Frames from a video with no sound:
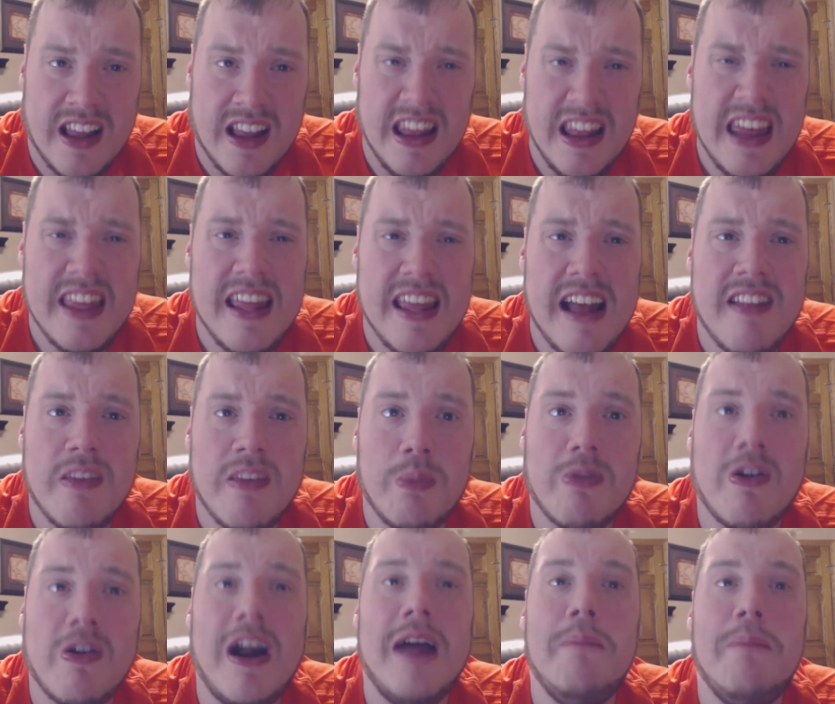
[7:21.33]
click that
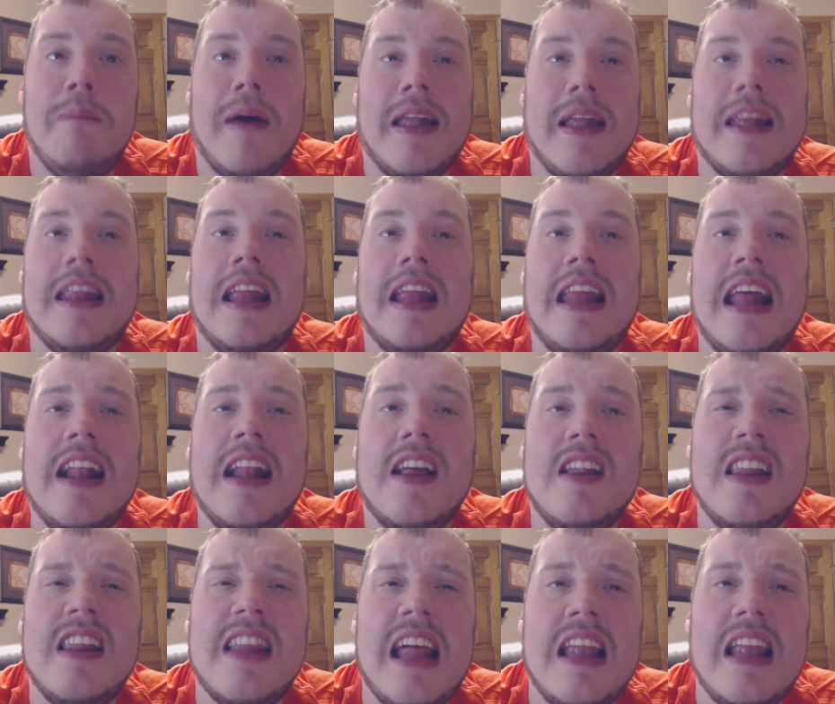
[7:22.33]
subscribe button and then
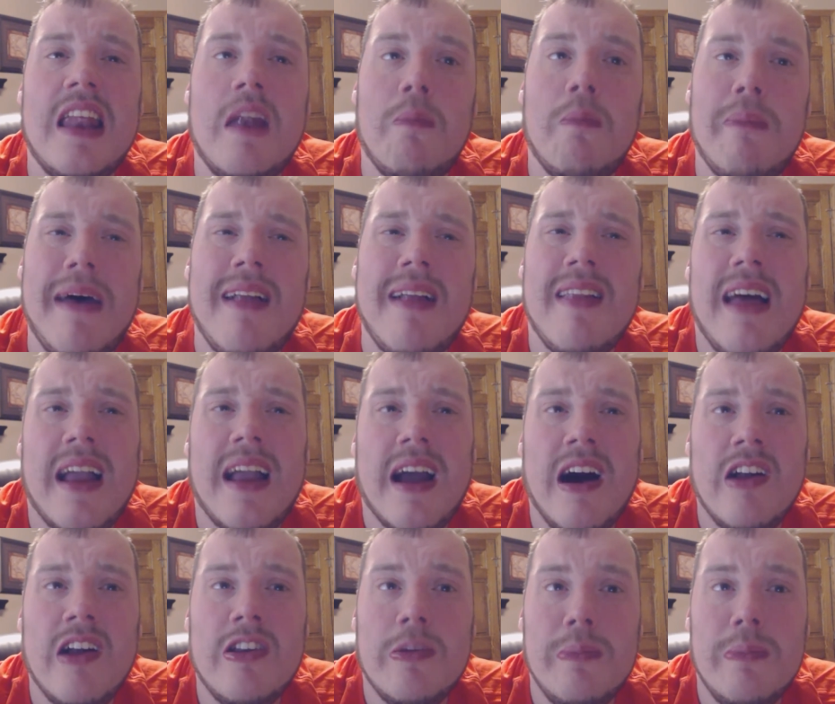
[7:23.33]
click that little bell
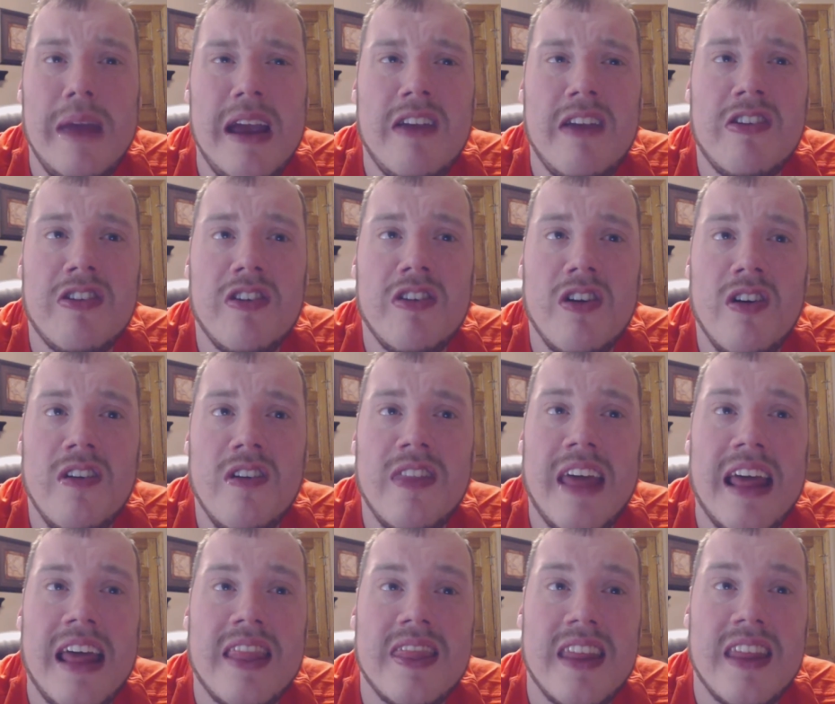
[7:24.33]
icon to make sure
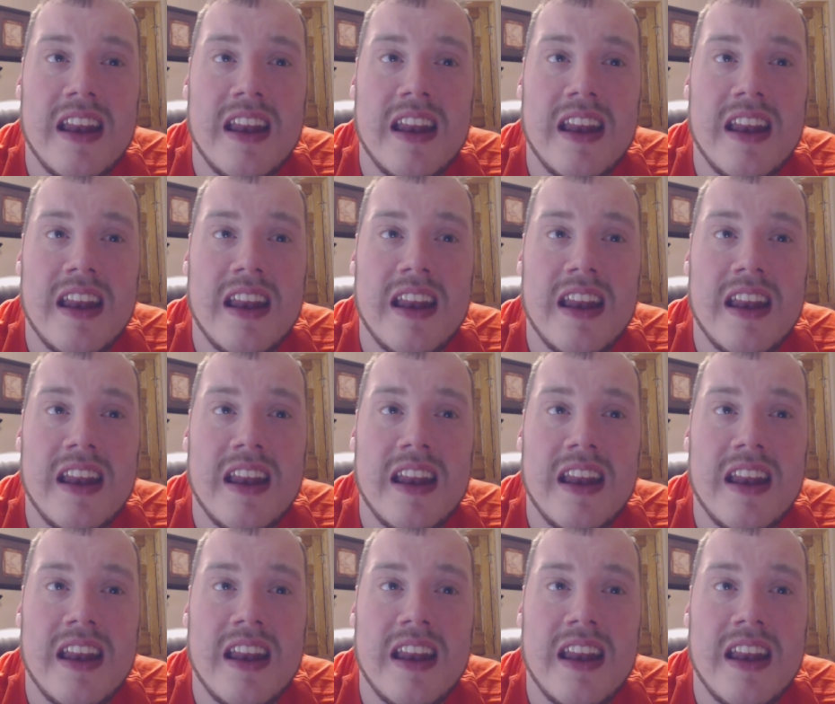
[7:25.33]
that